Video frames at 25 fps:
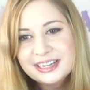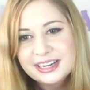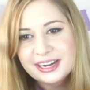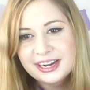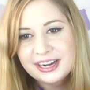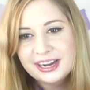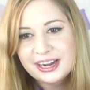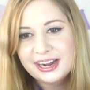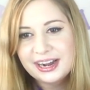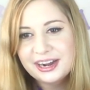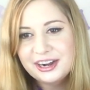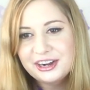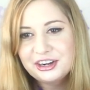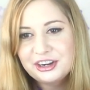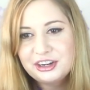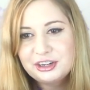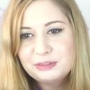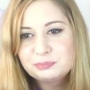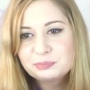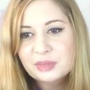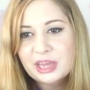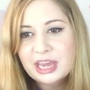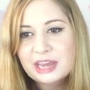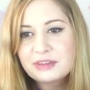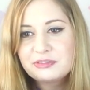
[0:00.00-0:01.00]

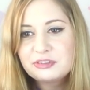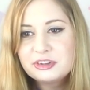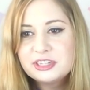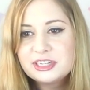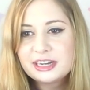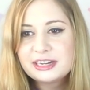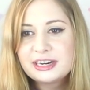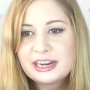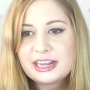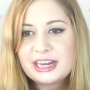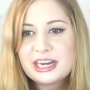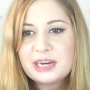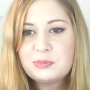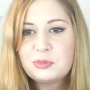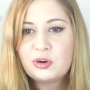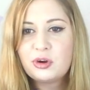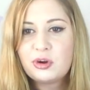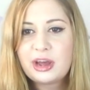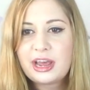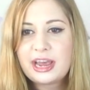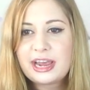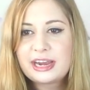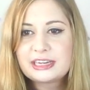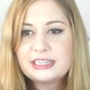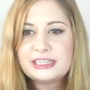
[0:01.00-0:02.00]
Have you done any more
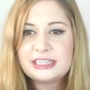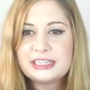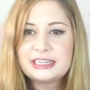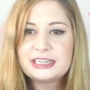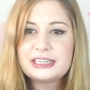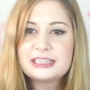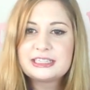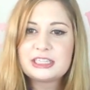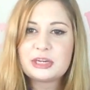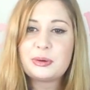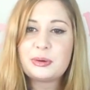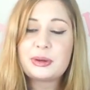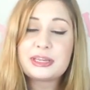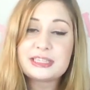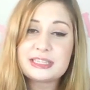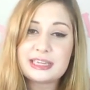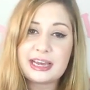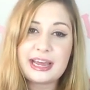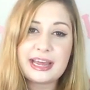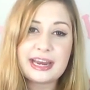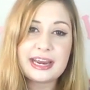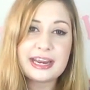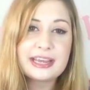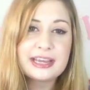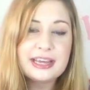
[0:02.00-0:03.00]
acting? So
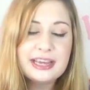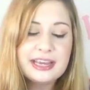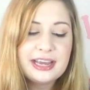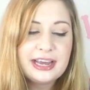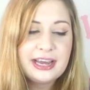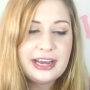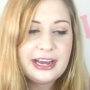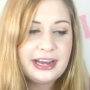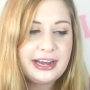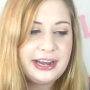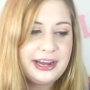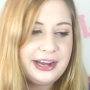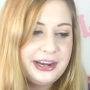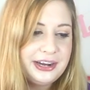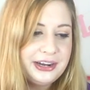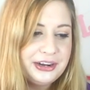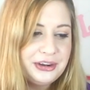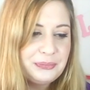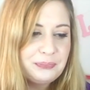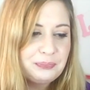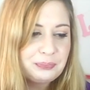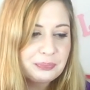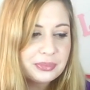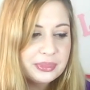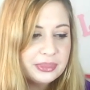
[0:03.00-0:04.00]
exciting.
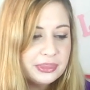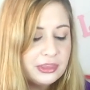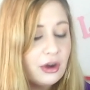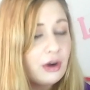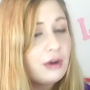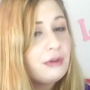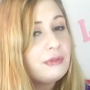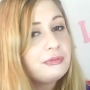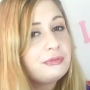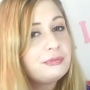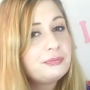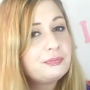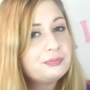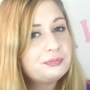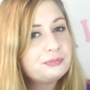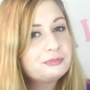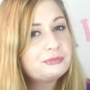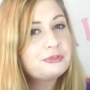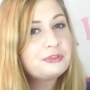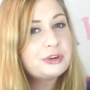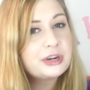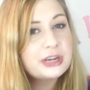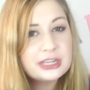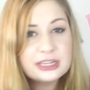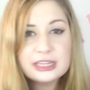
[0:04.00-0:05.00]
Not
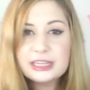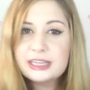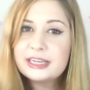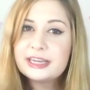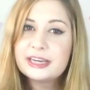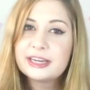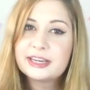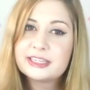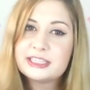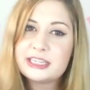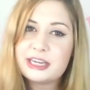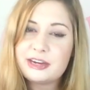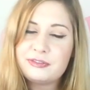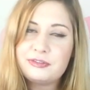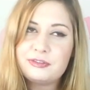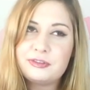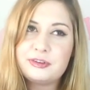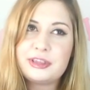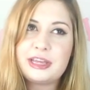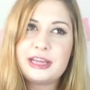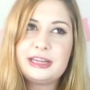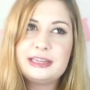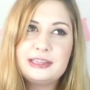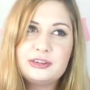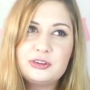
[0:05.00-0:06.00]
really, except for
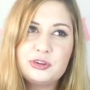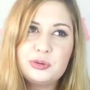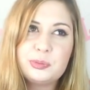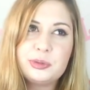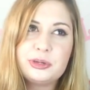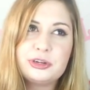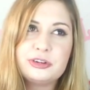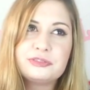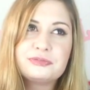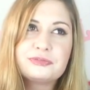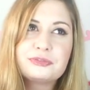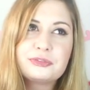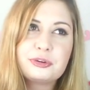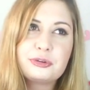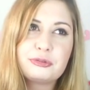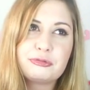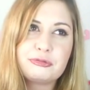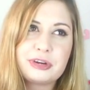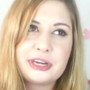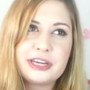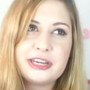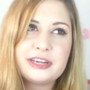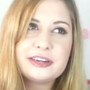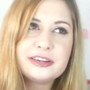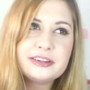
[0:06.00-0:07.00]
that little bit of
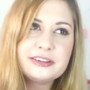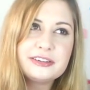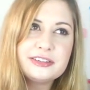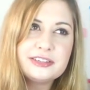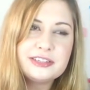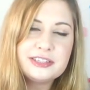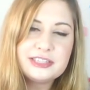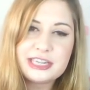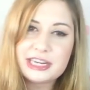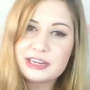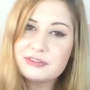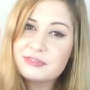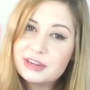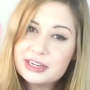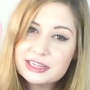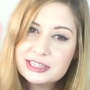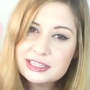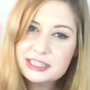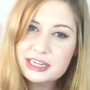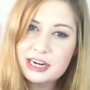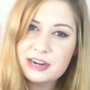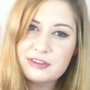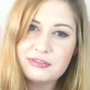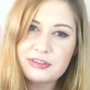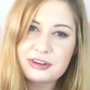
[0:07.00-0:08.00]
Korean TV
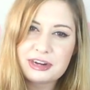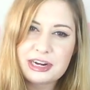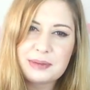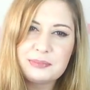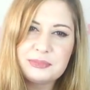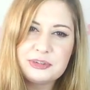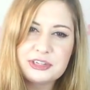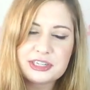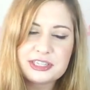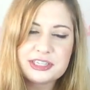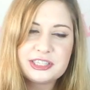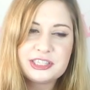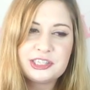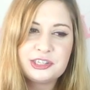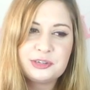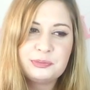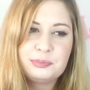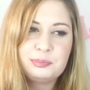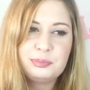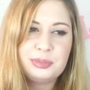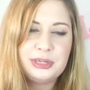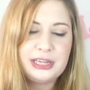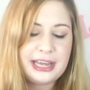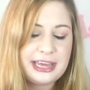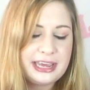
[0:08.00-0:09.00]
stuff, and I'm just
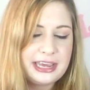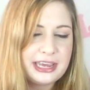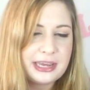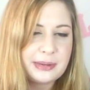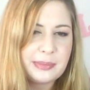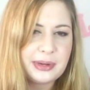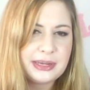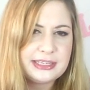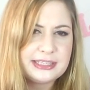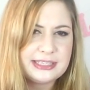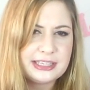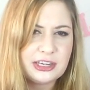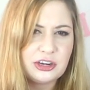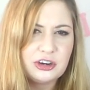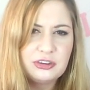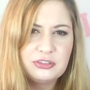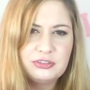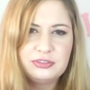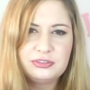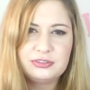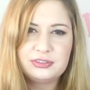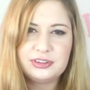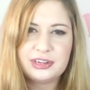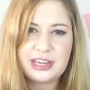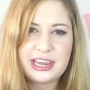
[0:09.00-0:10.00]
playing myself
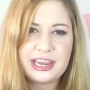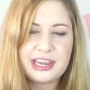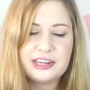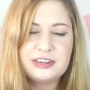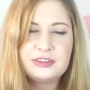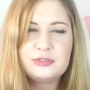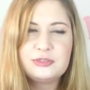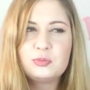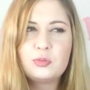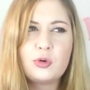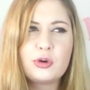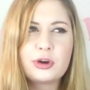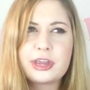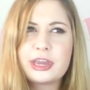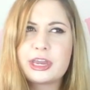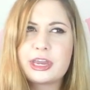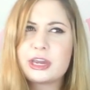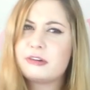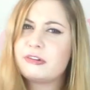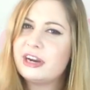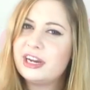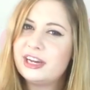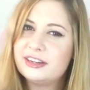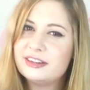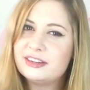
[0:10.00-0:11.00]
and walking
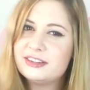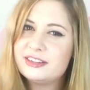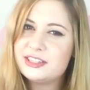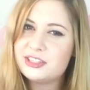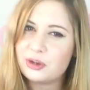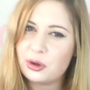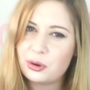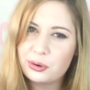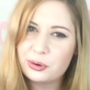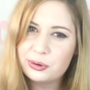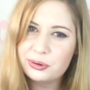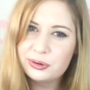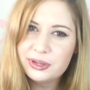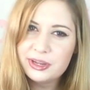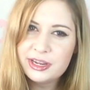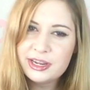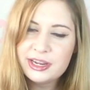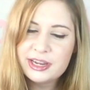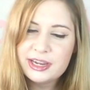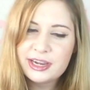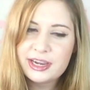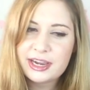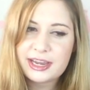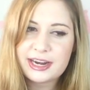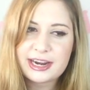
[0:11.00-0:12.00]
around Seoul,
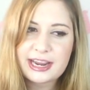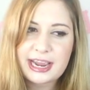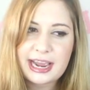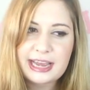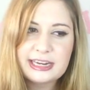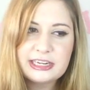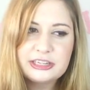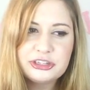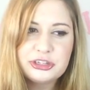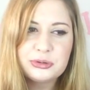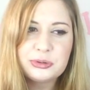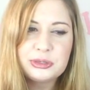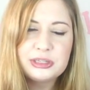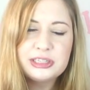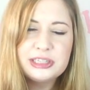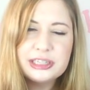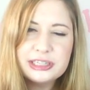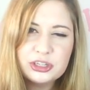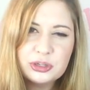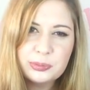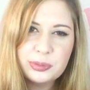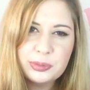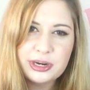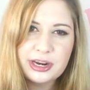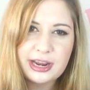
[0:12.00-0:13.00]
and I had to do a little
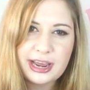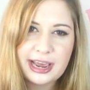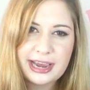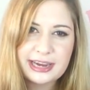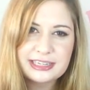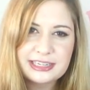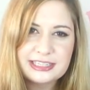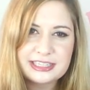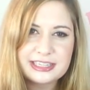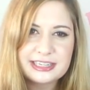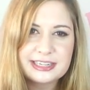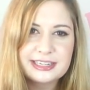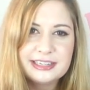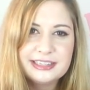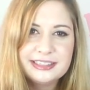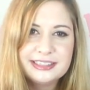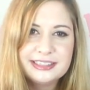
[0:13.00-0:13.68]
bit of acting